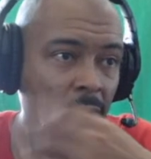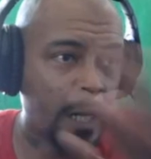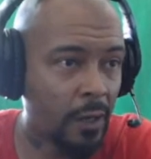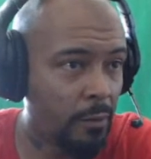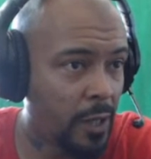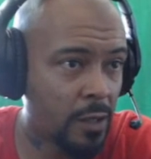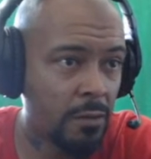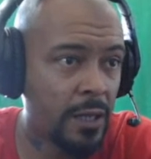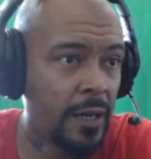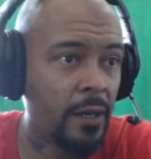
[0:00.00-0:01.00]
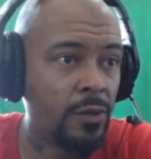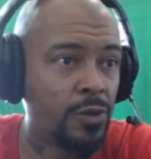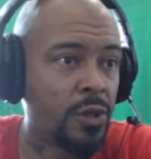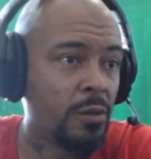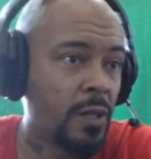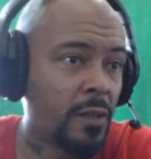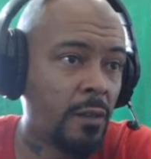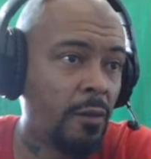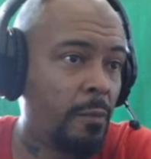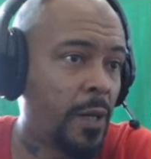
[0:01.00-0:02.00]
I don't mess with that. Show nothing
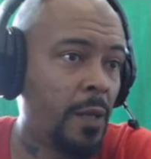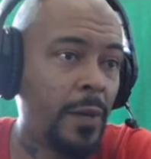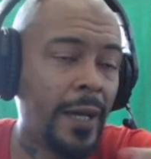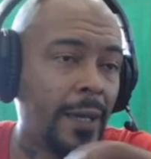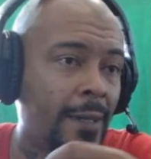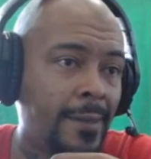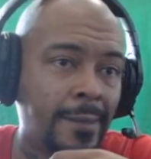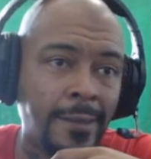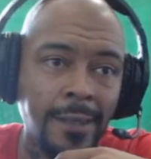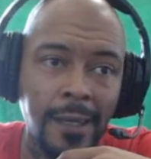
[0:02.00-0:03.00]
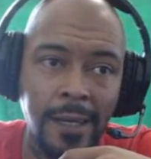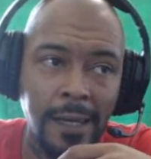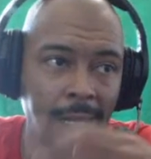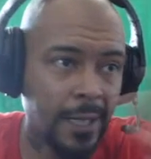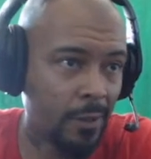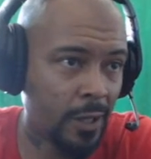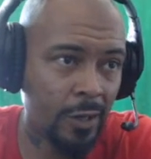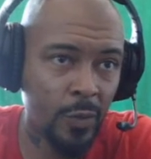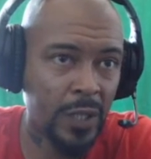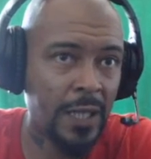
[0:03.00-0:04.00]
when playback ends. I don't care
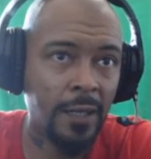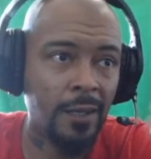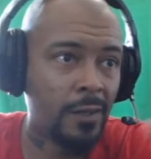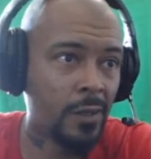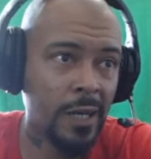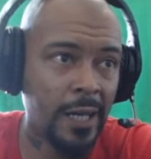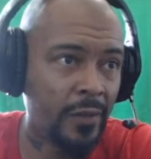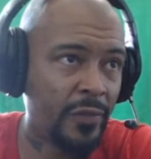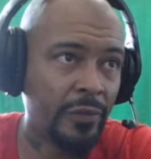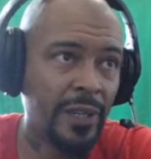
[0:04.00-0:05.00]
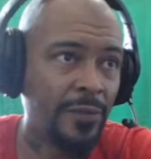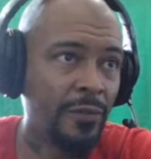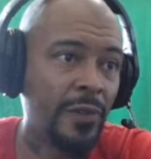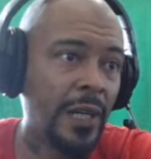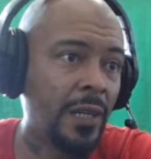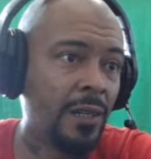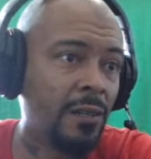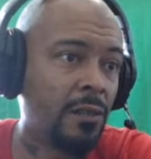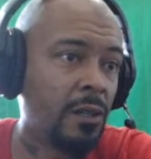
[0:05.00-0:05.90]
about that. That's kind of irrelevant right now.